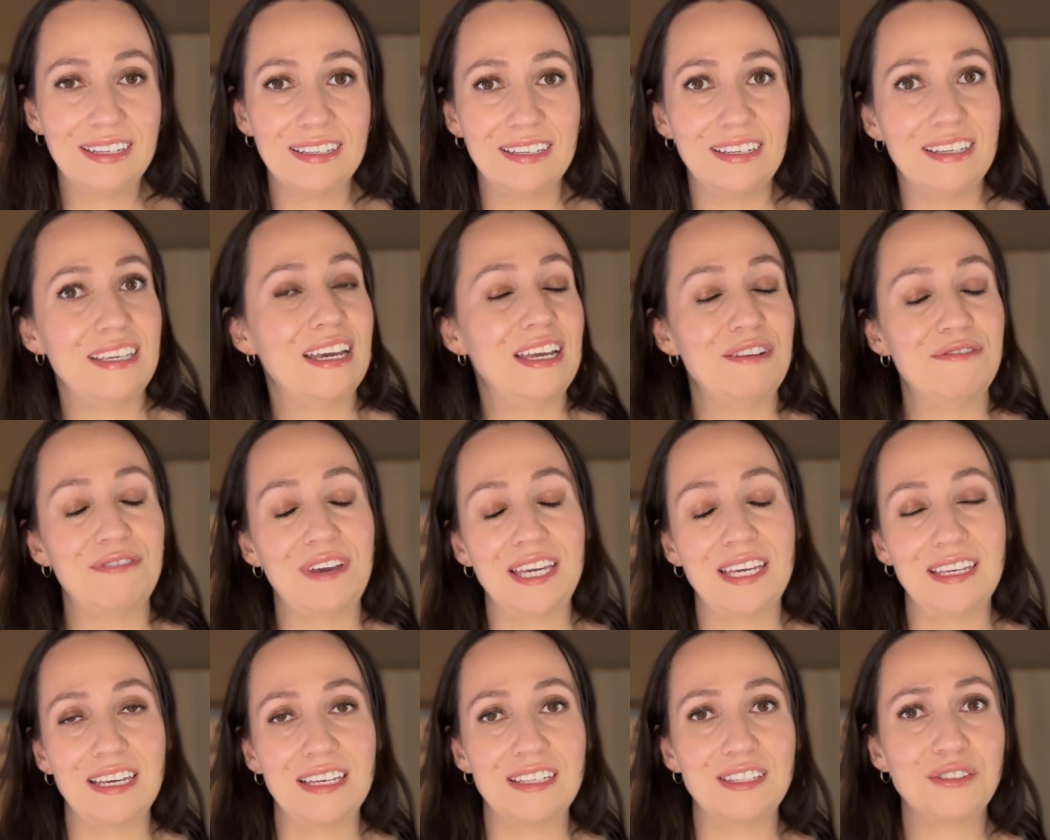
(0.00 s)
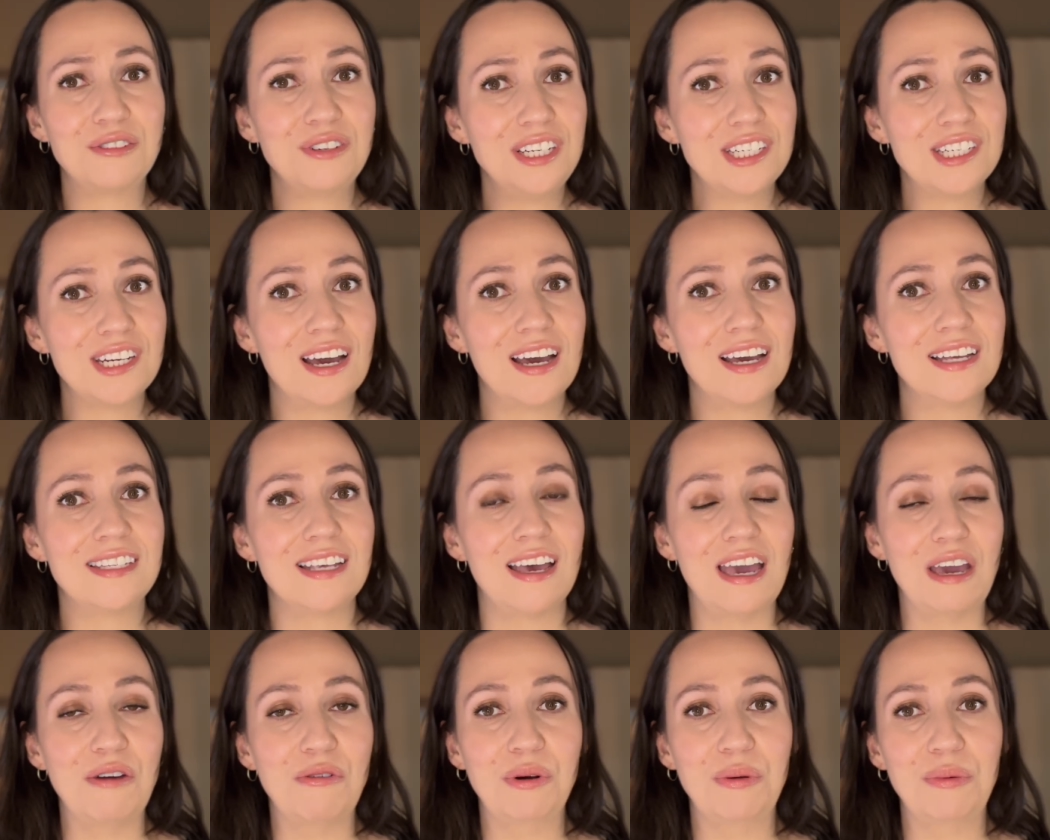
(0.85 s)
Again, if I can get screenshots,
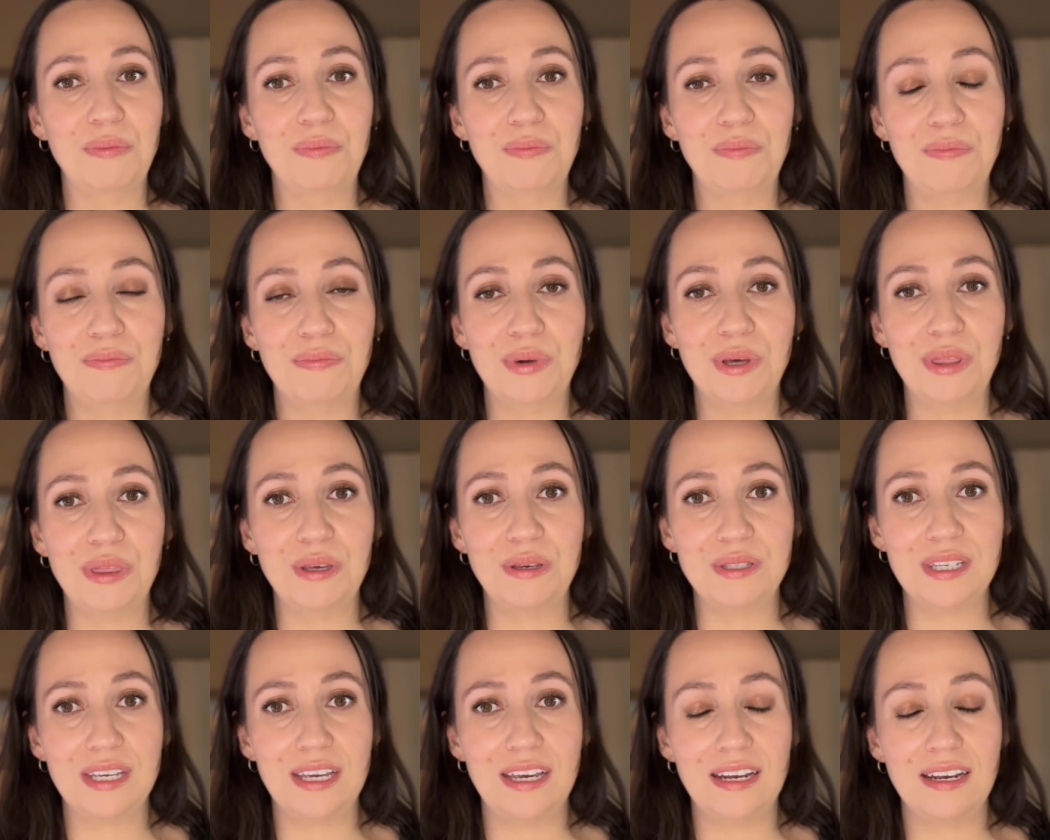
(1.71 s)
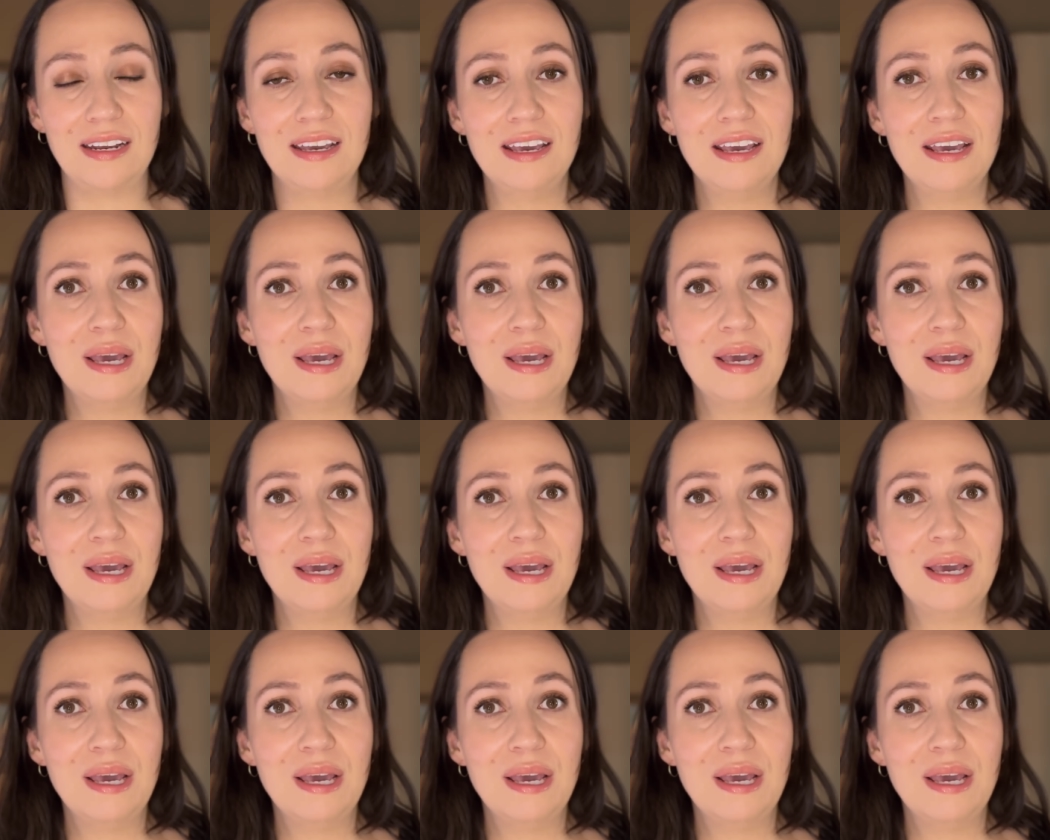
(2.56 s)
I will put those in.